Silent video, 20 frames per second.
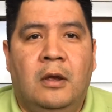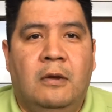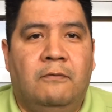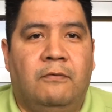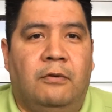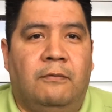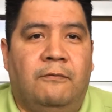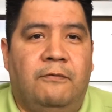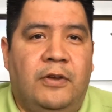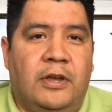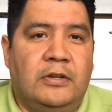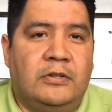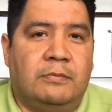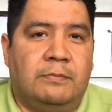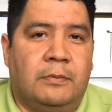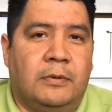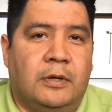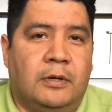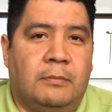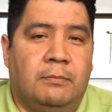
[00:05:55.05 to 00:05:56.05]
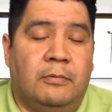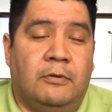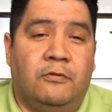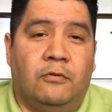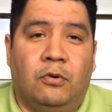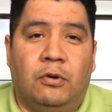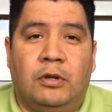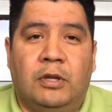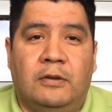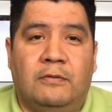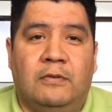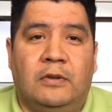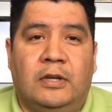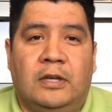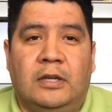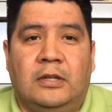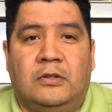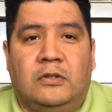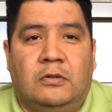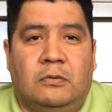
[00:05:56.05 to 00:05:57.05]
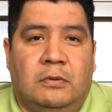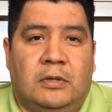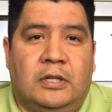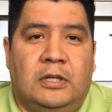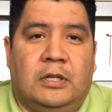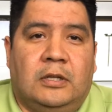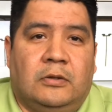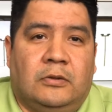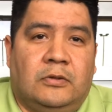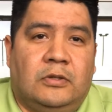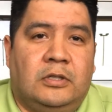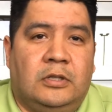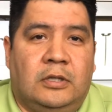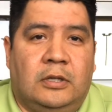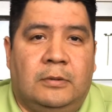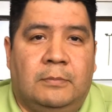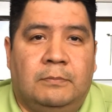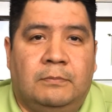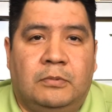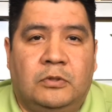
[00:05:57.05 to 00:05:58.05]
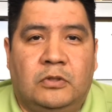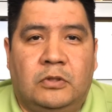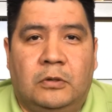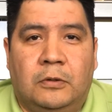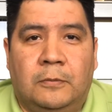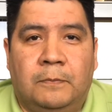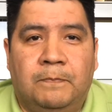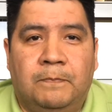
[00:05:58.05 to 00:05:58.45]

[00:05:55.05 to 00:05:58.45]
from Facebook before you even get into a dealership. So,